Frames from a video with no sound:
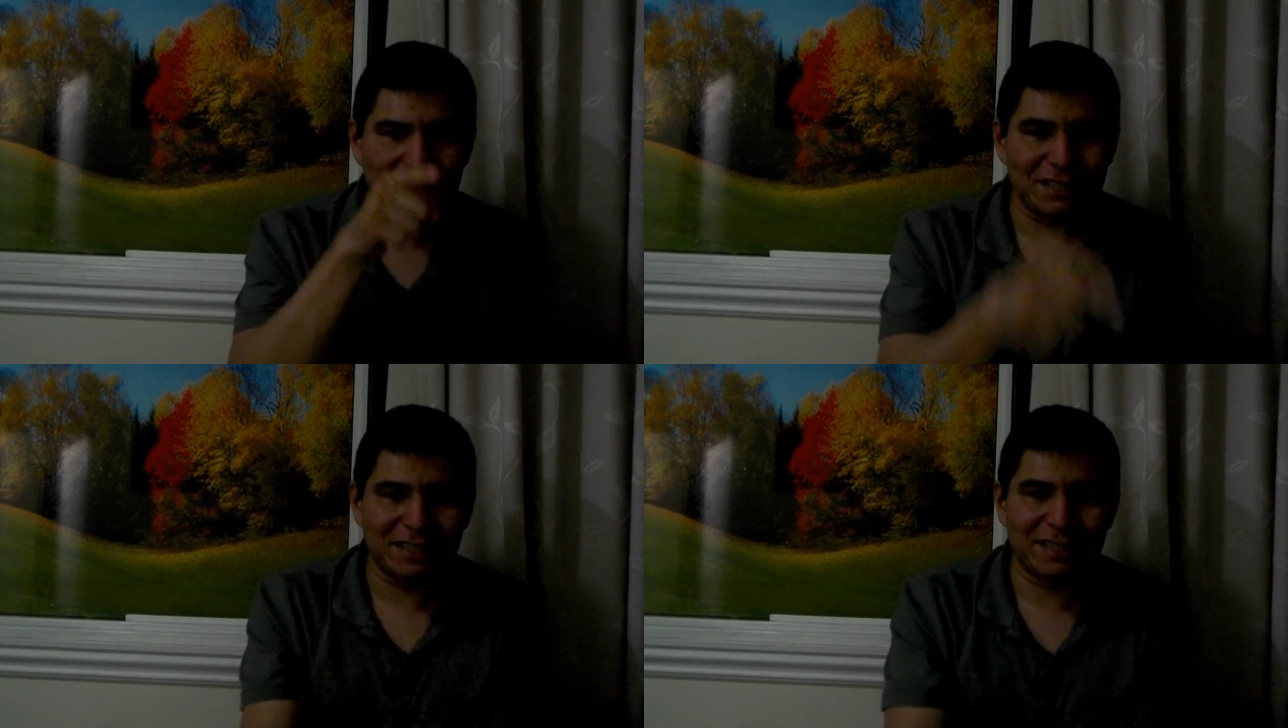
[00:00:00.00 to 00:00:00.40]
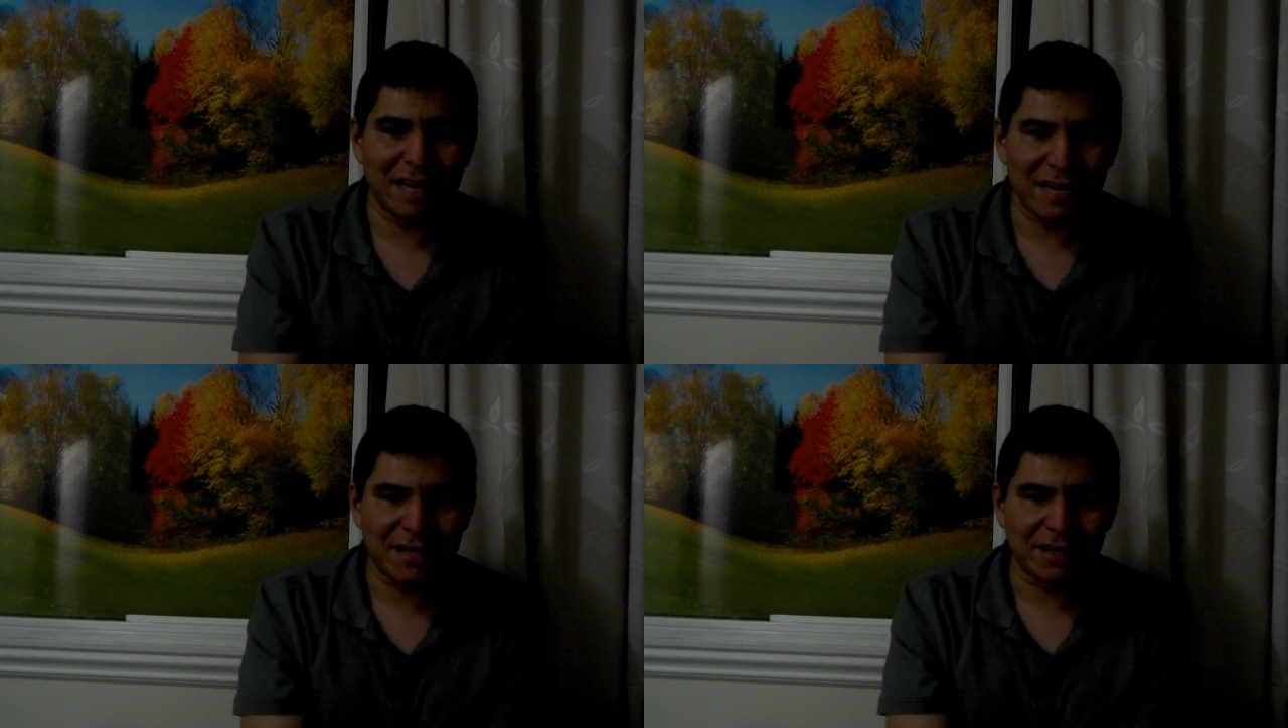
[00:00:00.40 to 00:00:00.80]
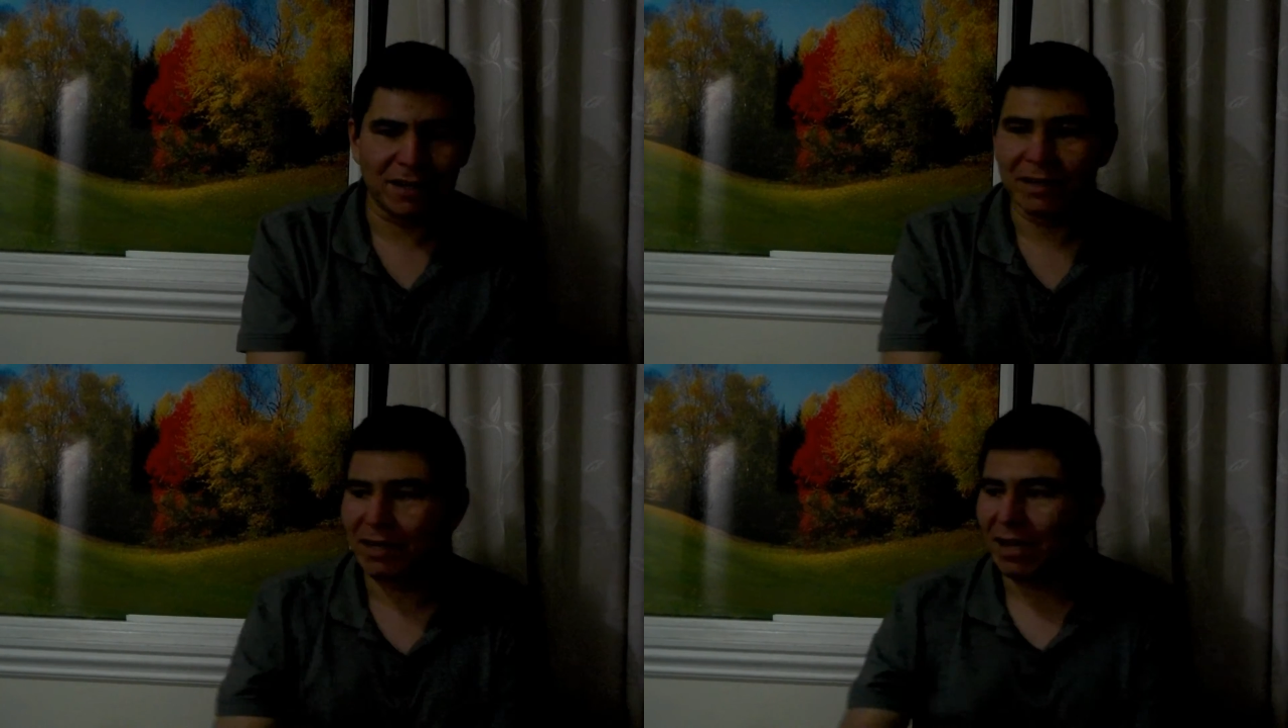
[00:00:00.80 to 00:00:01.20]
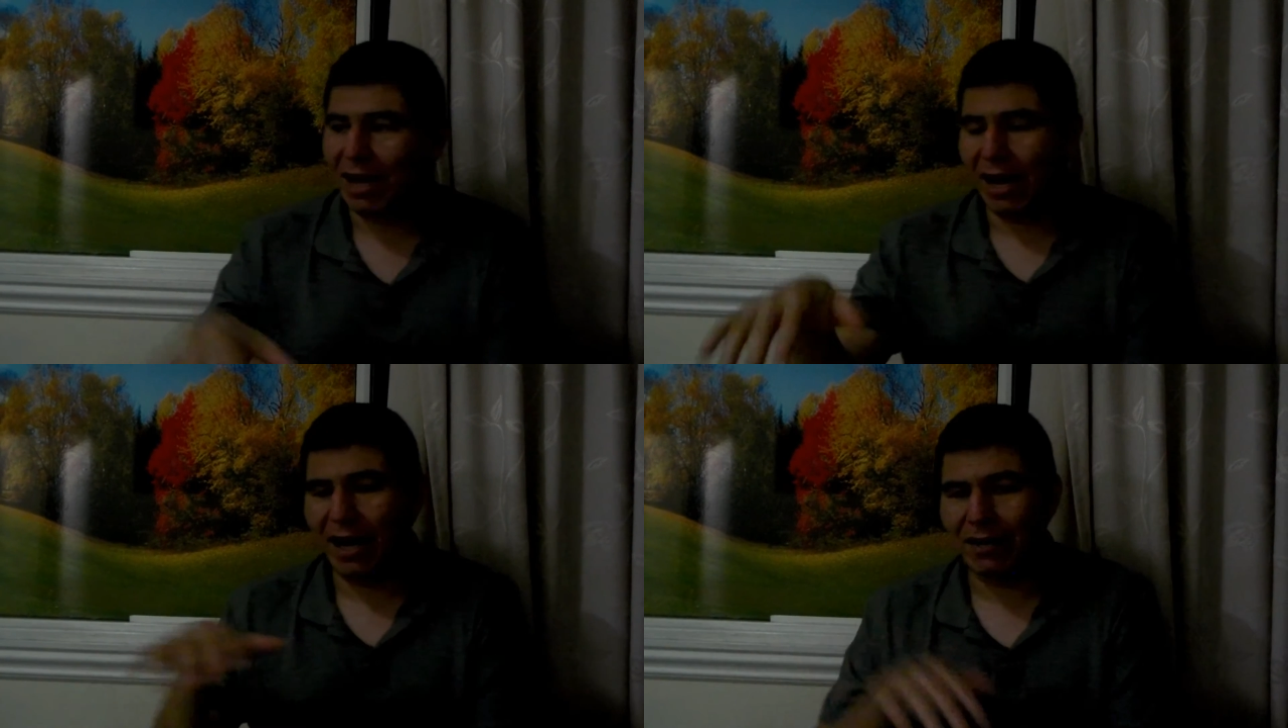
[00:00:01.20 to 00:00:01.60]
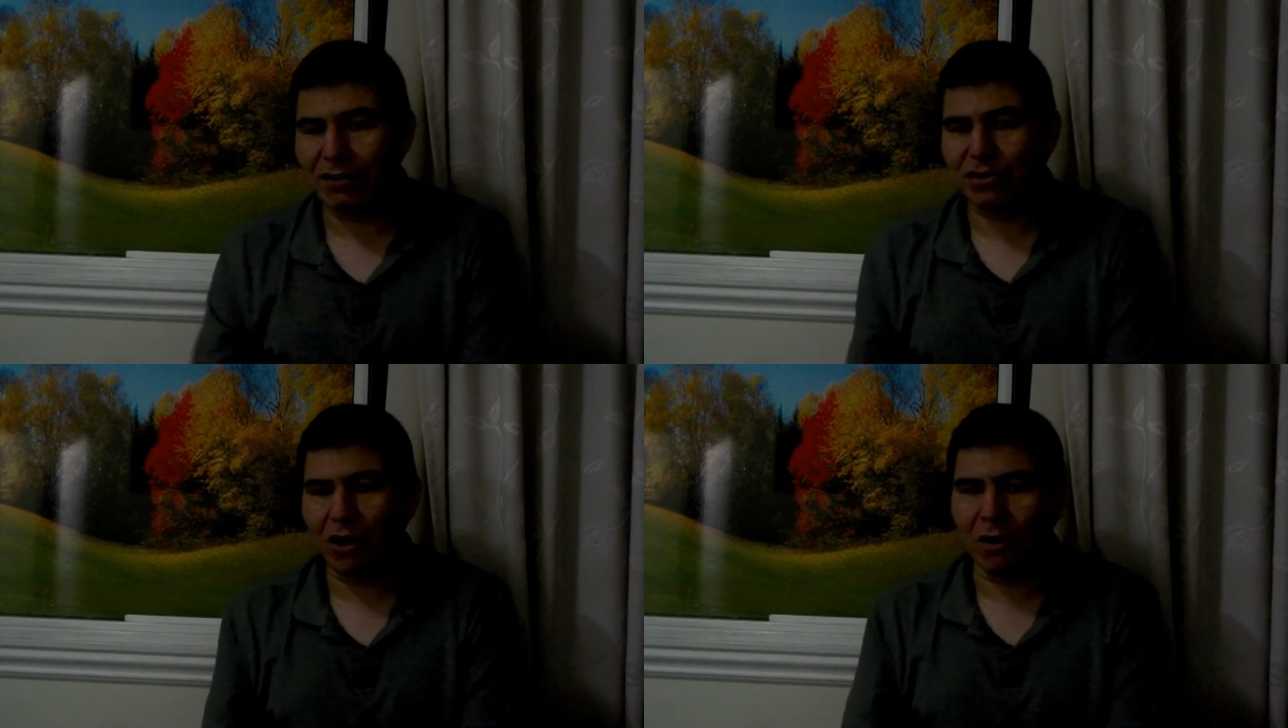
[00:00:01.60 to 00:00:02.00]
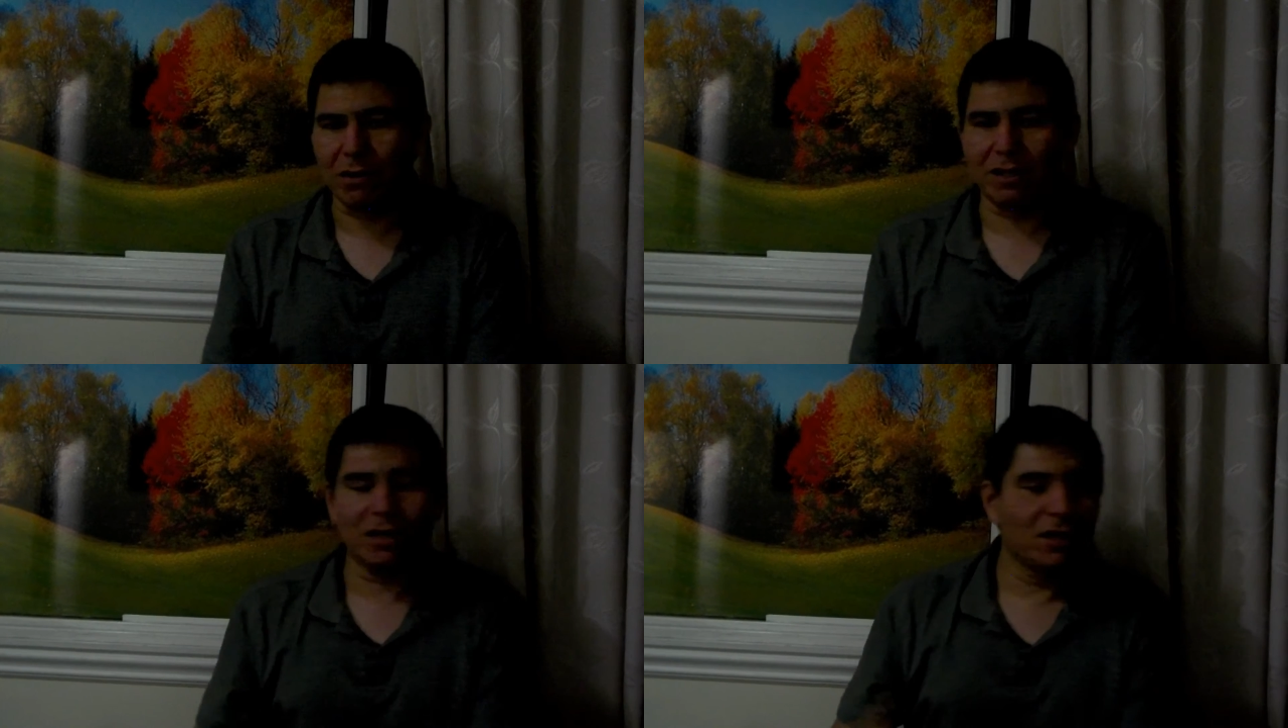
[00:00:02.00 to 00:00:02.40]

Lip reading: Sega and Atari.